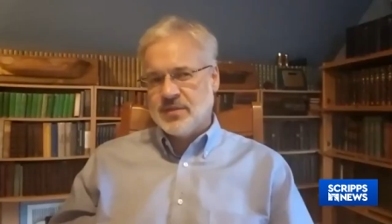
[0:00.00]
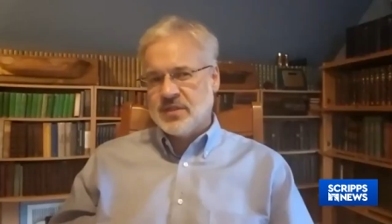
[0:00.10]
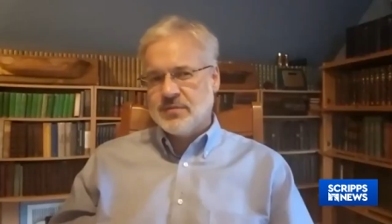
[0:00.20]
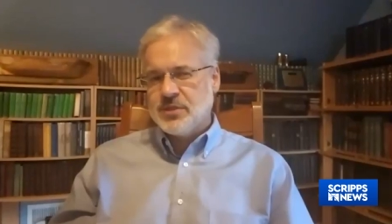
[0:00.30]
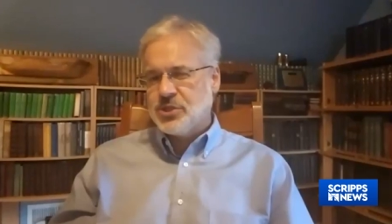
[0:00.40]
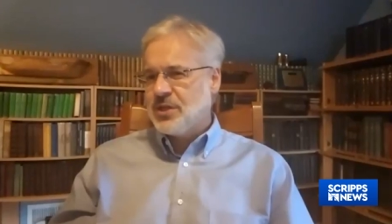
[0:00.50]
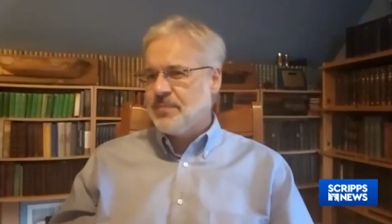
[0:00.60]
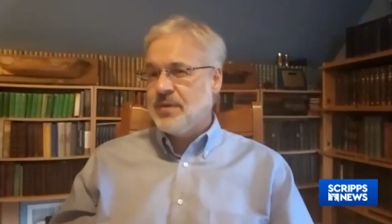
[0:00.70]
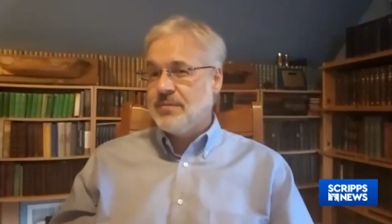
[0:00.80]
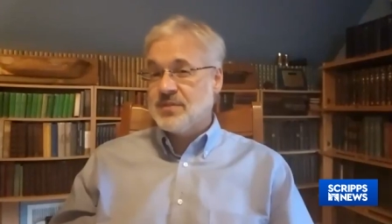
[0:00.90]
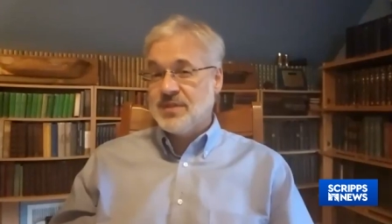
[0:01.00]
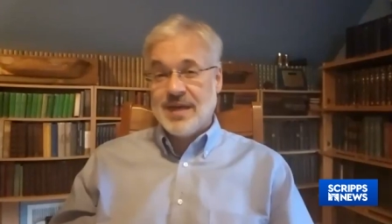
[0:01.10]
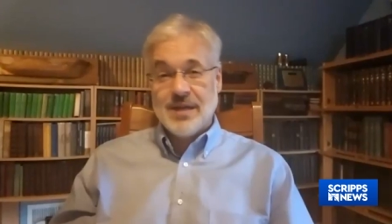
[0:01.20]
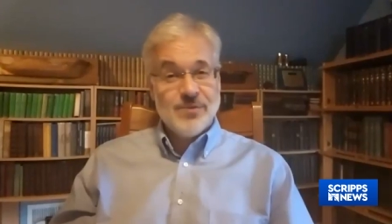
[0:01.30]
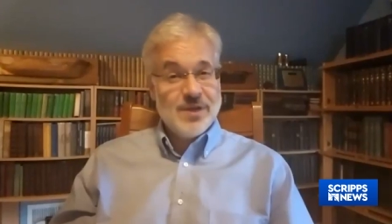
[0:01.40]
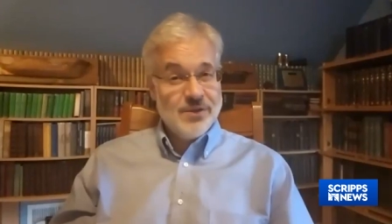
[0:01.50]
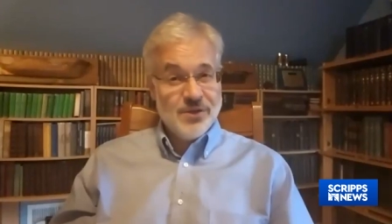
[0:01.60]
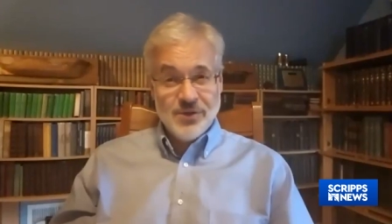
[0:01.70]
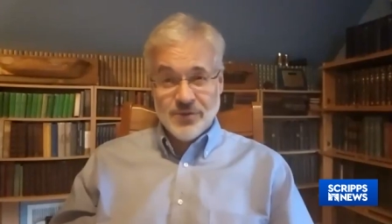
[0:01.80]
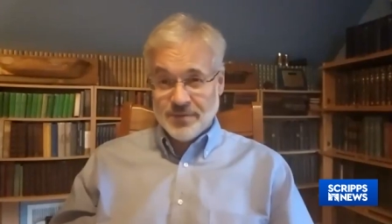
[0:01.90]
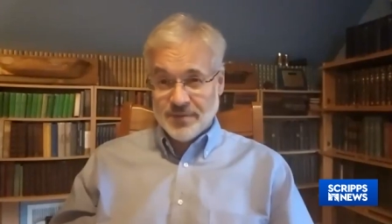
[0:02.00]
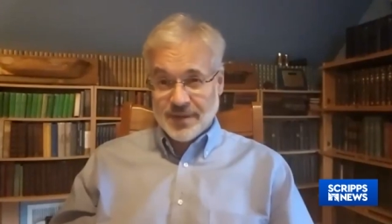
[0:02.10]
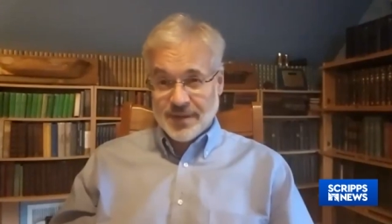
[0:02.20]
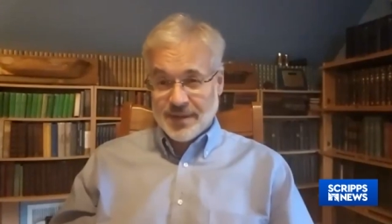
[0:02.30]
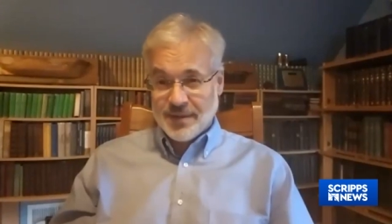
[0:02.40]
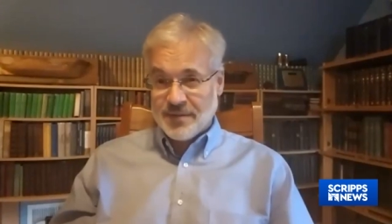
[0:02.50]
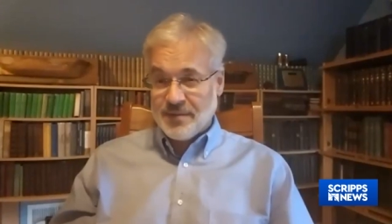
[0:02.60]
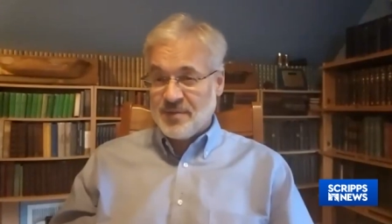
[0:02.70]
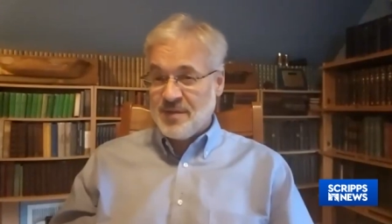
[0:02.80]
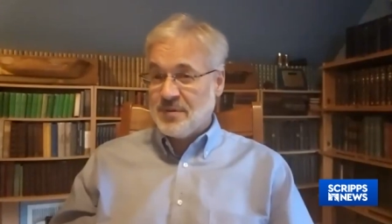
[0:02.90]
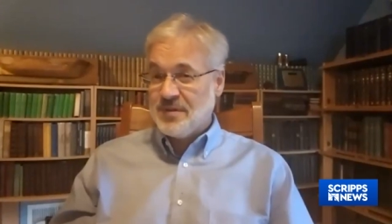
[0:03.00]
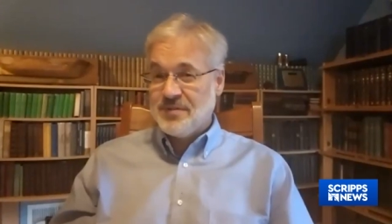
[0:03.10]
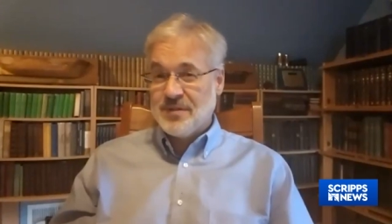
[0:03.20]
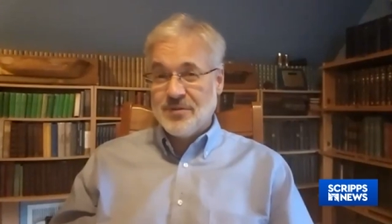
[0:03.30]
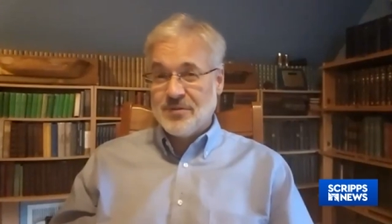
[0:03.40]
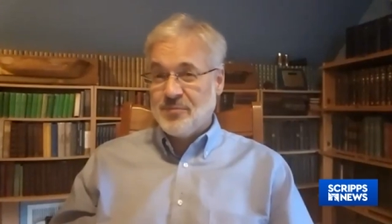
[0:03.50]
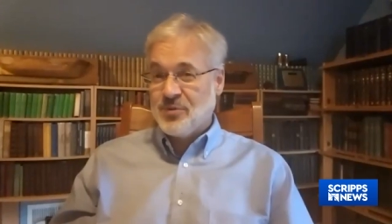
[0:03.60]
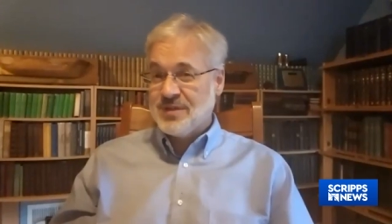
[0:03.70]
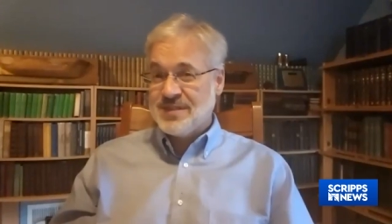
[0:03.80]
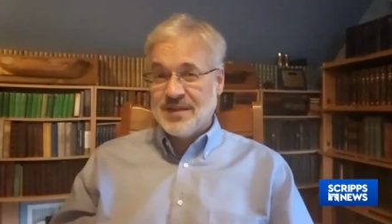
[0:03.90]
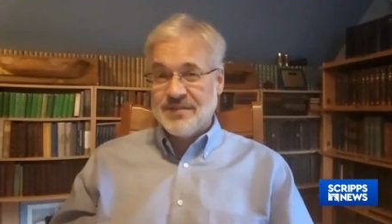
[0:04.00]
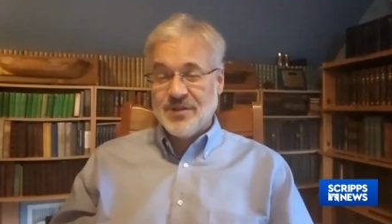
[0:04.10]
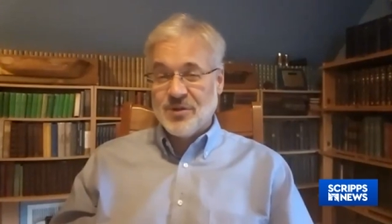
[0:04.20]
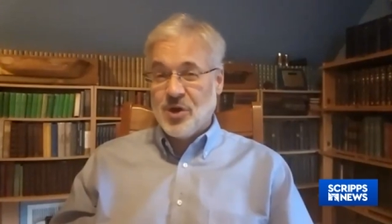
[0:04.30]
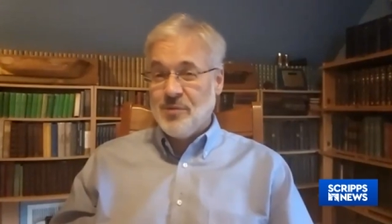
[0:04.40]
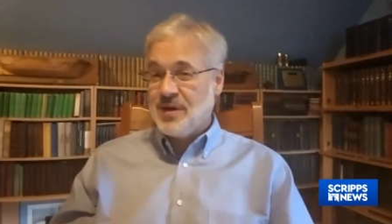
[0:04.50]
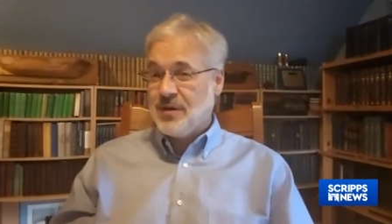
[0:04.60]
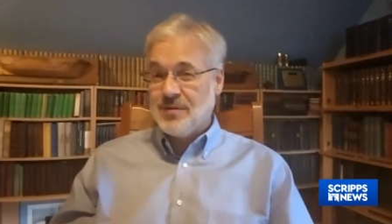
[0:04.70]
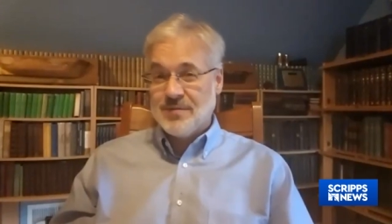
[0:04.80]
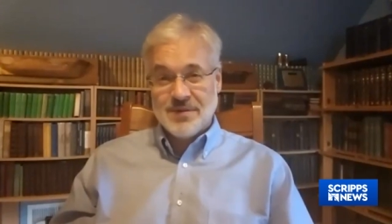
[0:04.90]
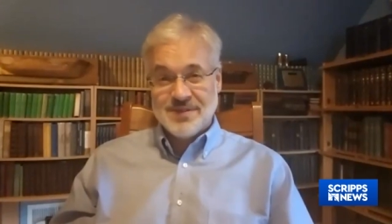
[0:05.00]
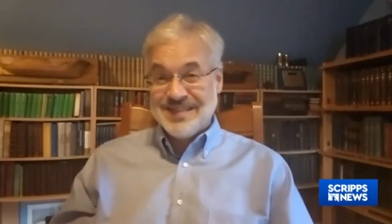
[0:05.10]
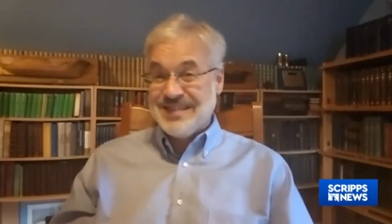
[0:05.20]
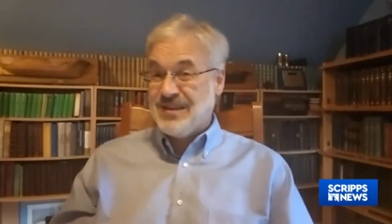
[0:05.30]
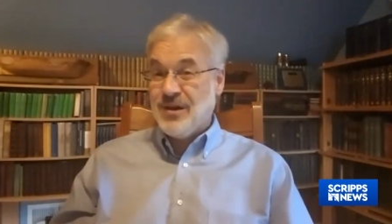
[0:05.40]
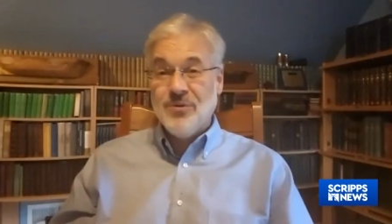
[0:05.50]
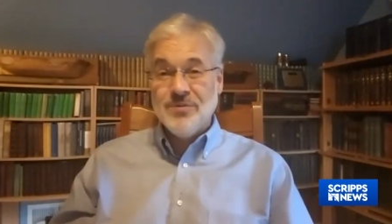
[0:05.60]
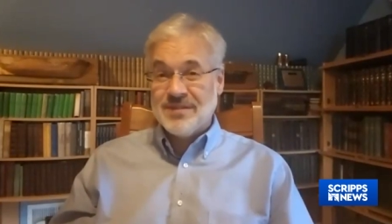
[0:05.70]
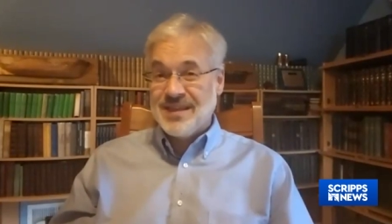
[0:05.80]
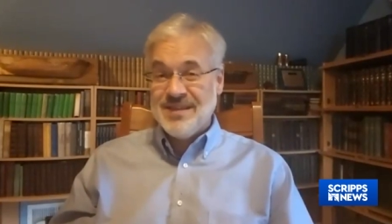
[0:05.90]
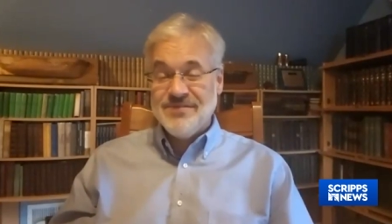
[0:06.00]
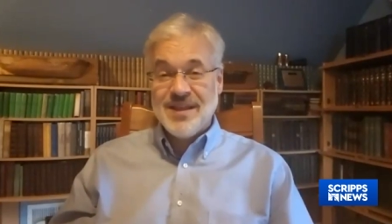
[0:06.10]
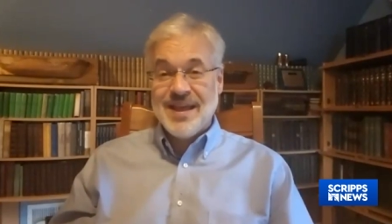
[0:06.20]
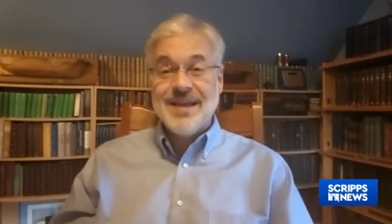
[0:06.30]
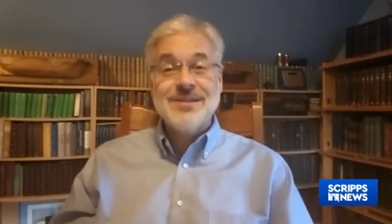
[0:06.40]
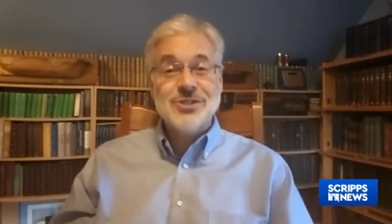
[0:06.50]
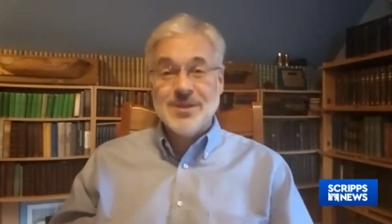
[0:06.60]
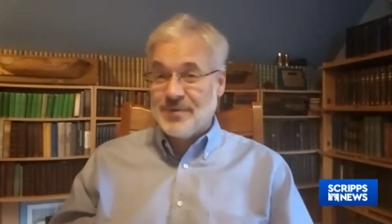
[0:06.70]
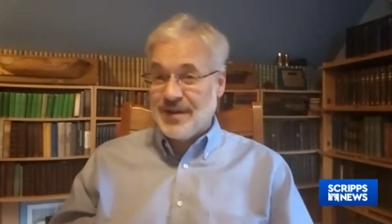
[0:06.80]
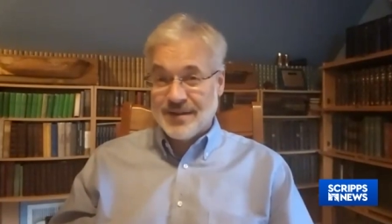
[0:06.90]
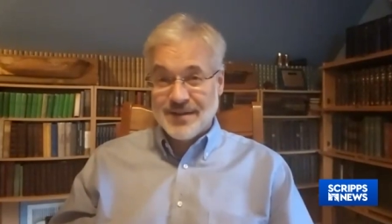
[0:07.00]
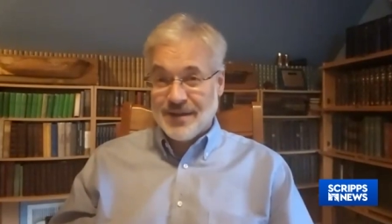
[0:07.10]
This was a ship that was not well known. Uh, the people in the local port town of Algoma didn't know that they even had a shipwreck